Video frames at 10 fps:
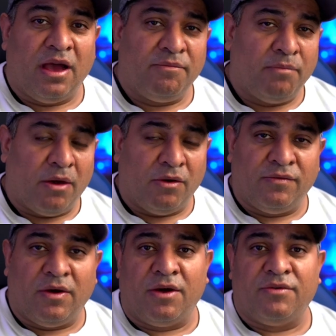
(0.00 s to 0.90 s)
I've bought over
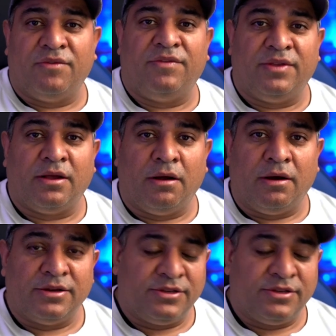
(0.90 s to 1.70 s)
150 cars.